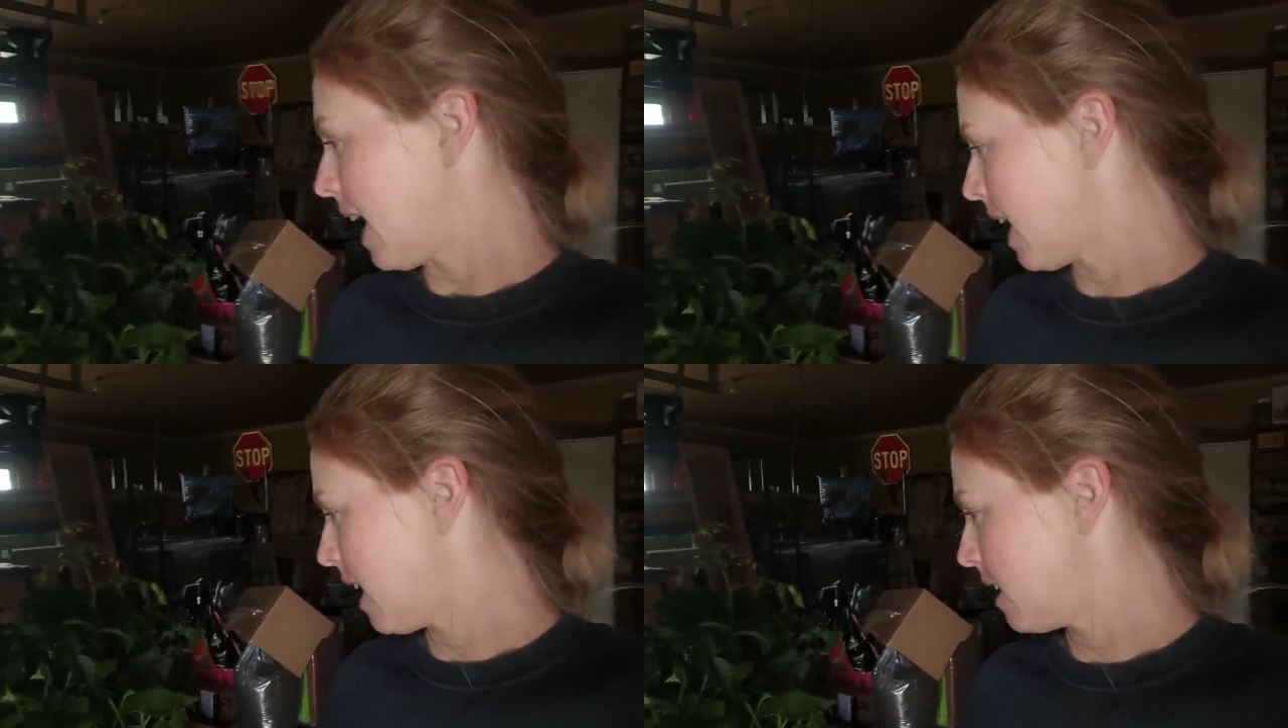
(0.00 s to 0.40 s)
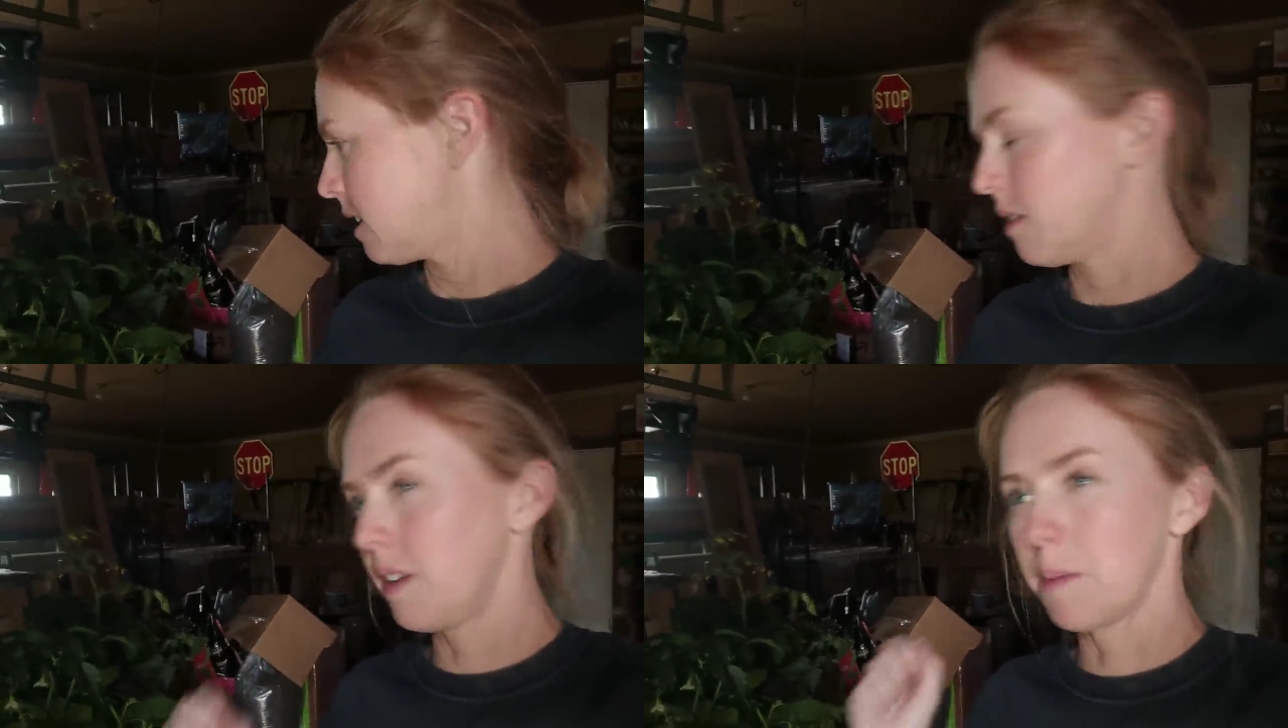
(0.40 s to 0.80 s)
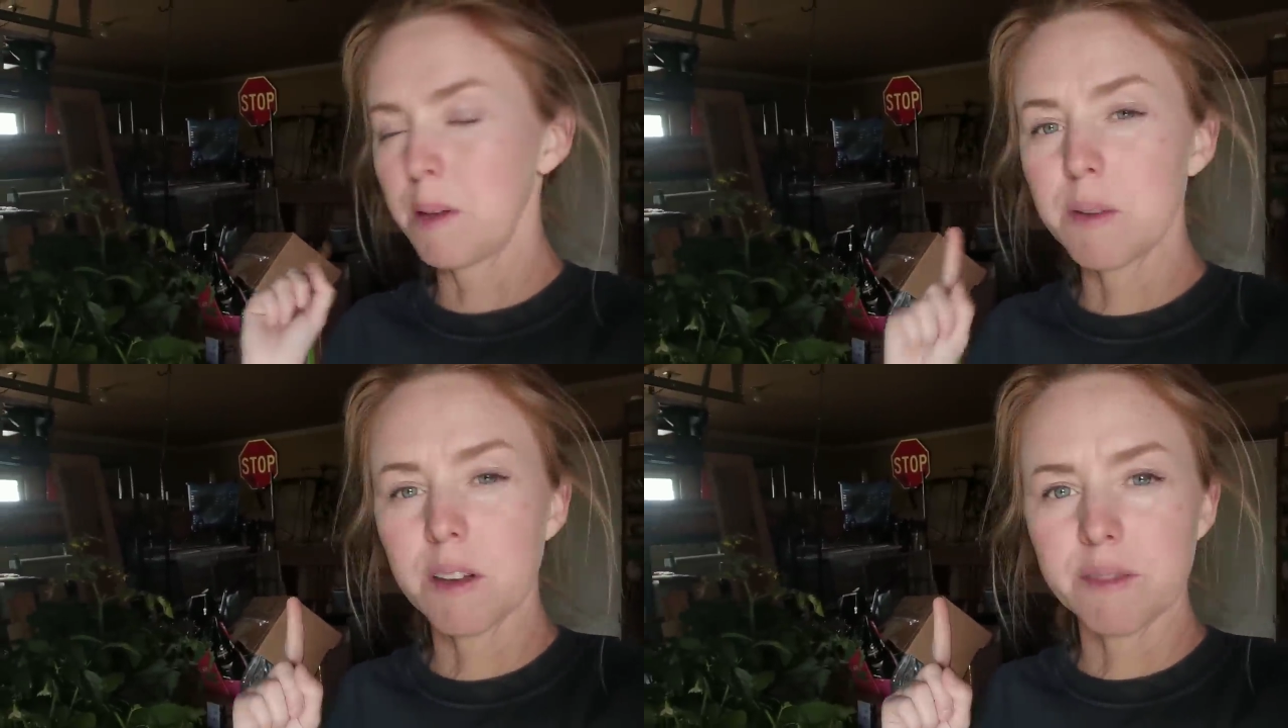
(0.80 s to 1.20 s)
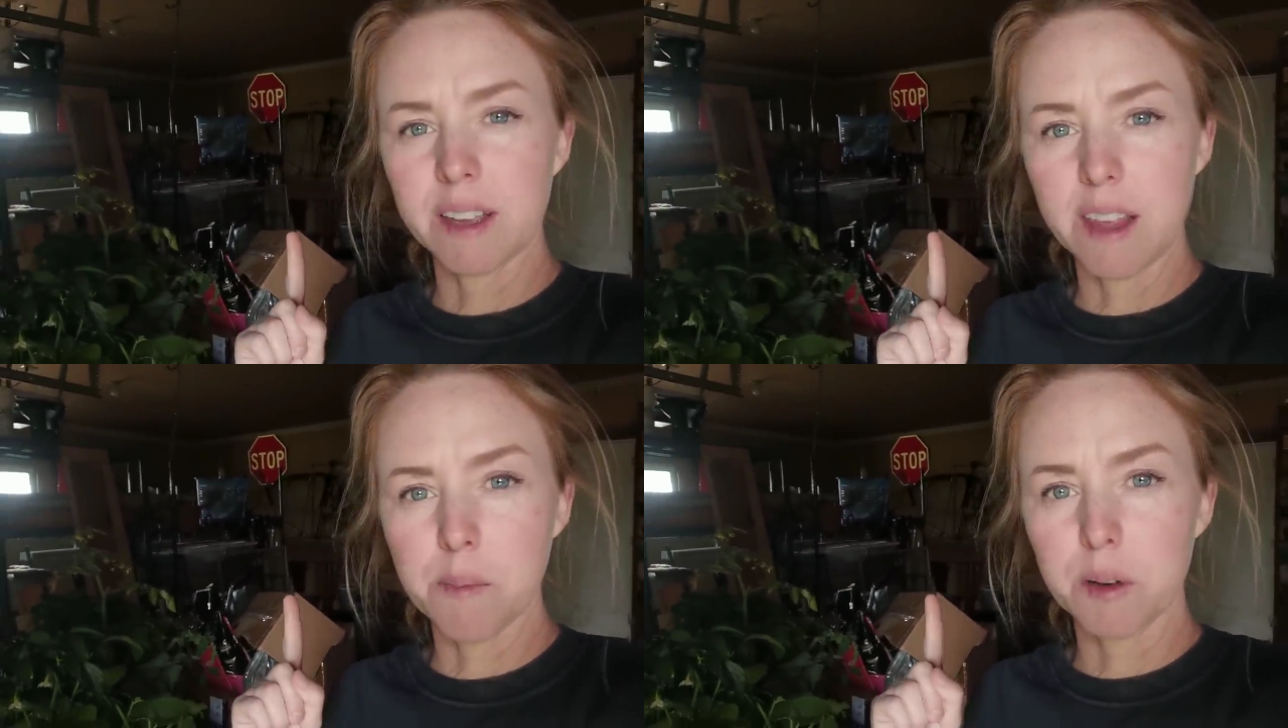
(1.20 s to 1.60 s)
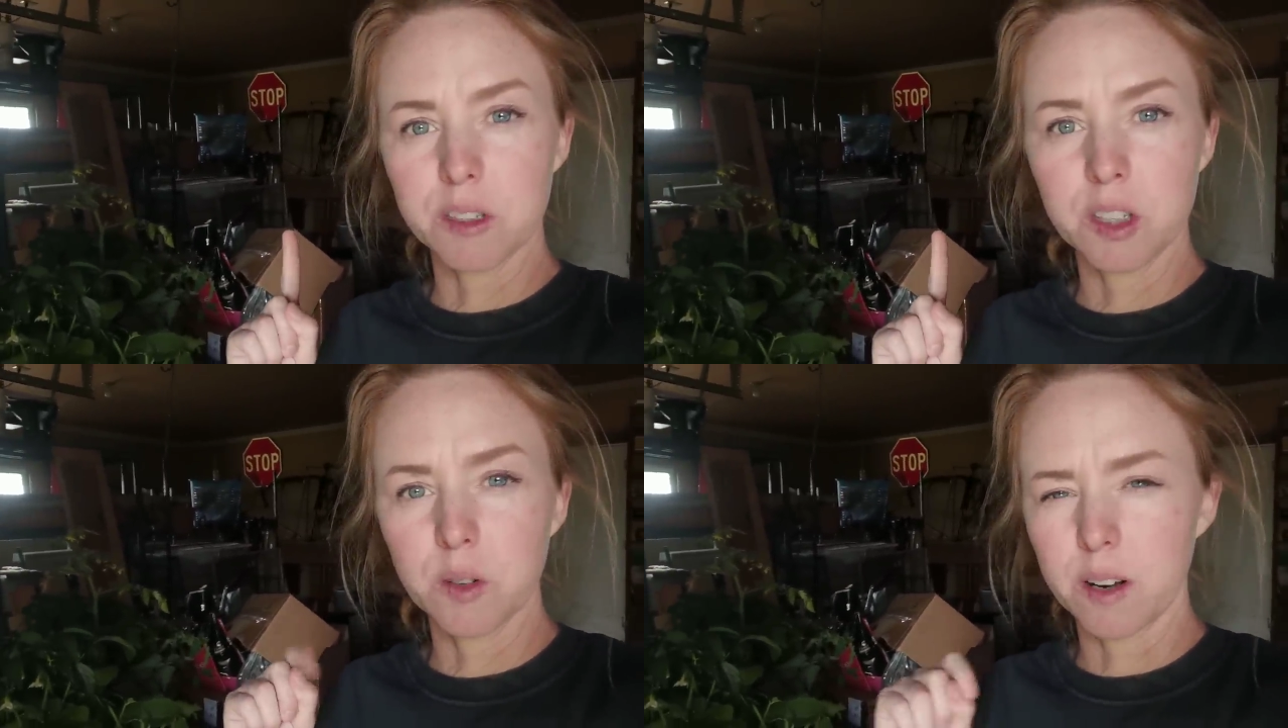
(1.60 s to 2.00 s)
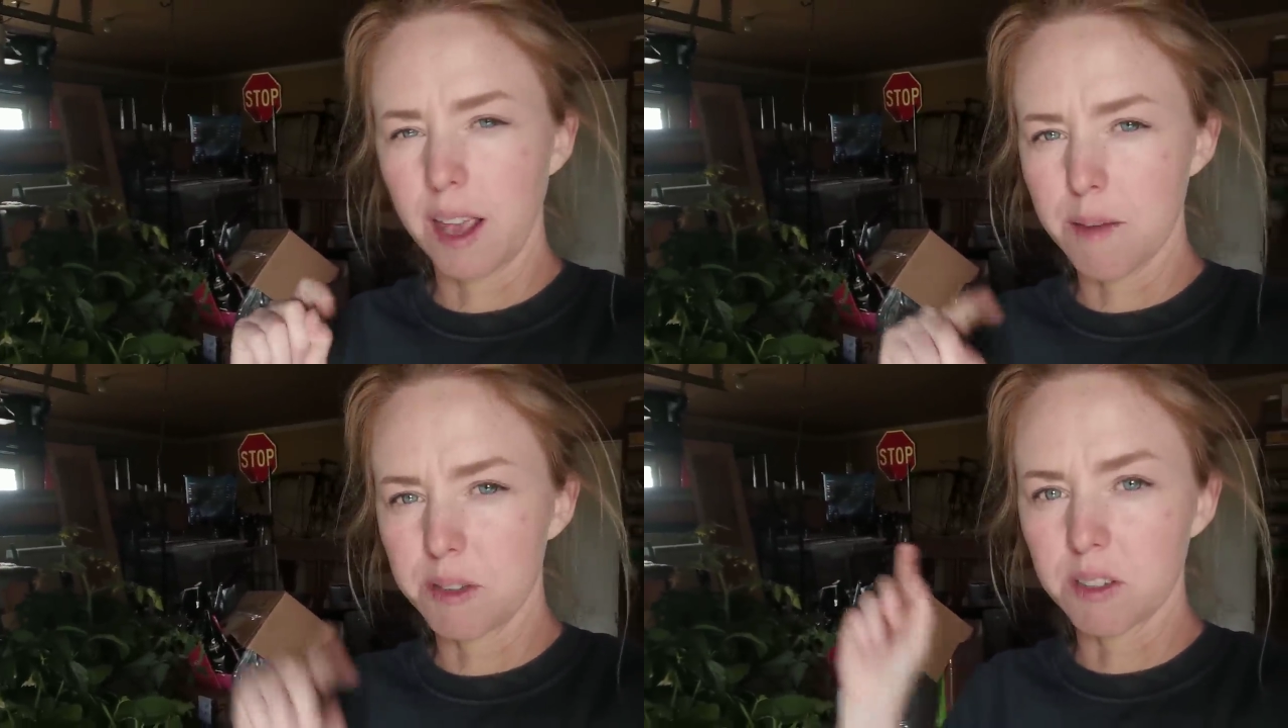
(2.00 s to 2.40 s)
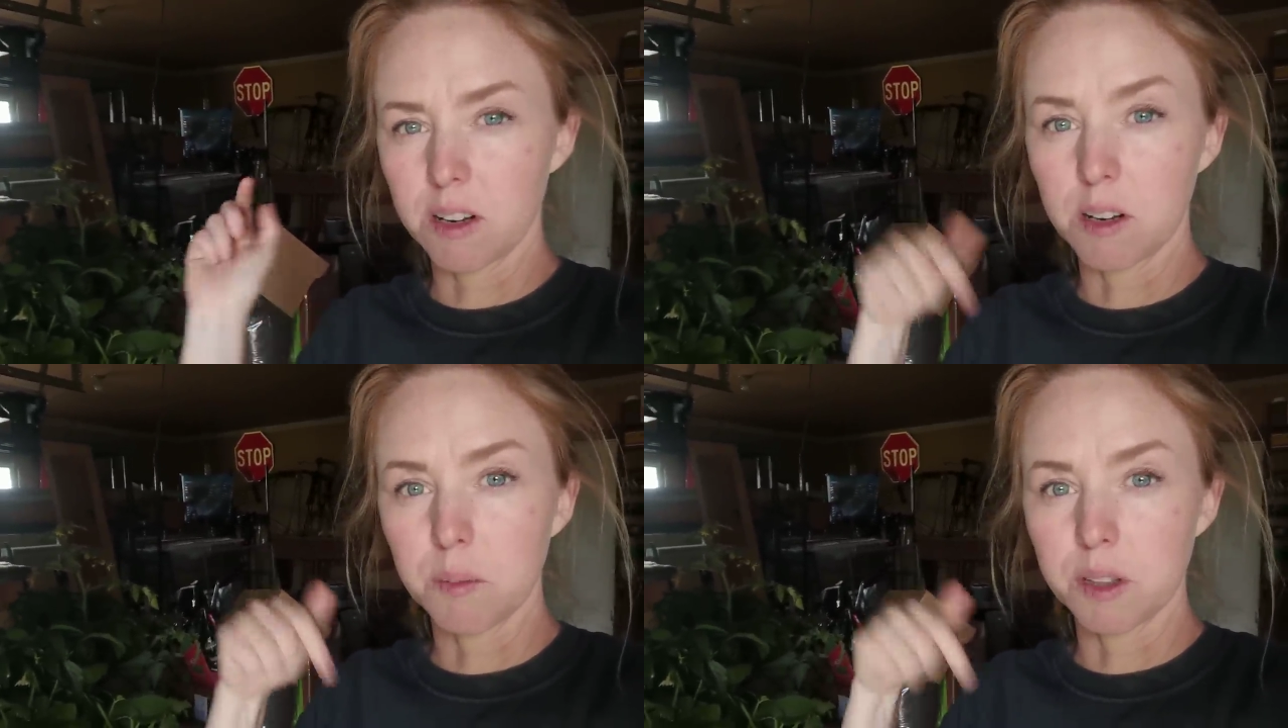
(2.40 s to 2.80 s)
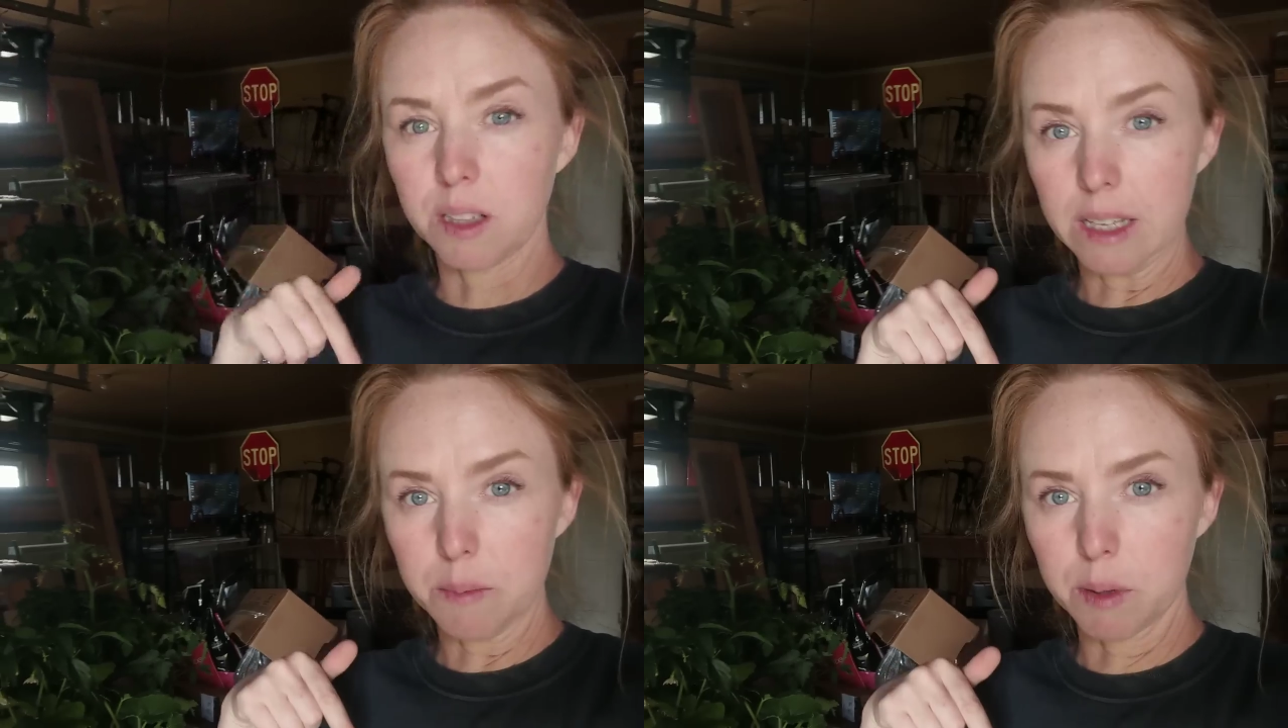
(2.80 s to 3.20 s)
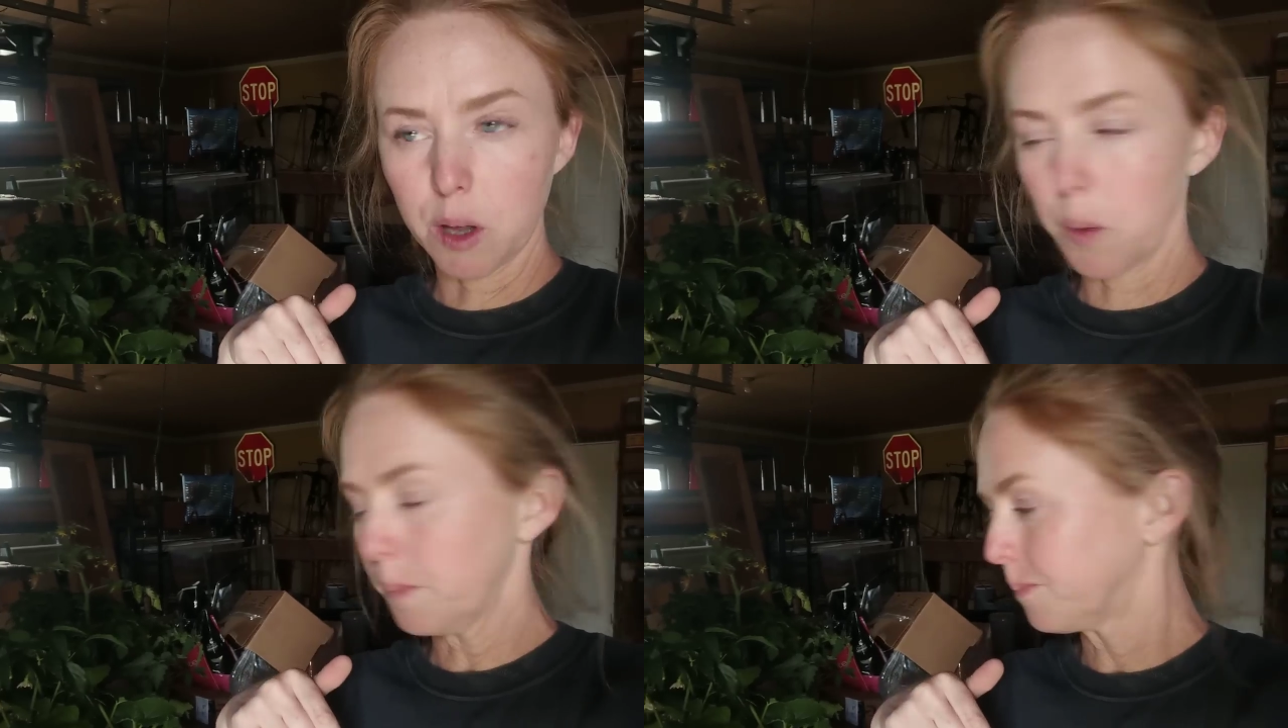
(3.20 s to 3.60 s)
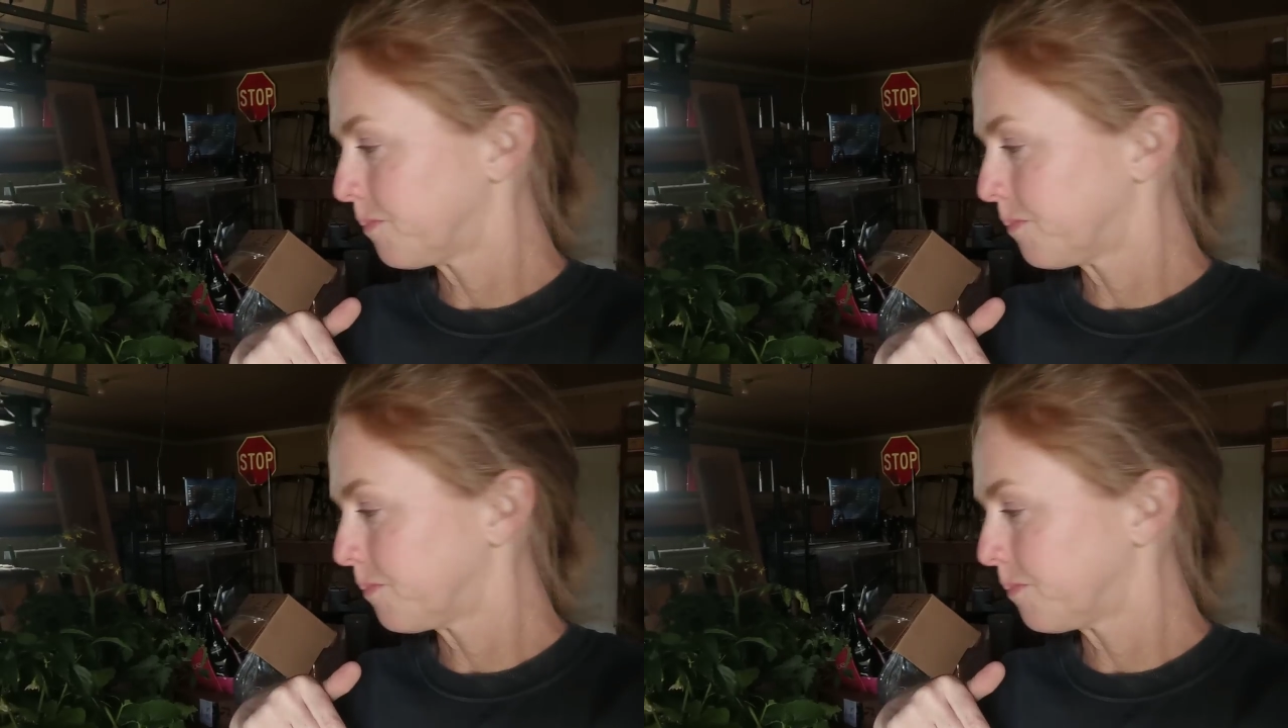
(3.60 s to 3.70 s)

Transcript: And in fact, maybe I'll find that book too on Amazon and I'll put the link below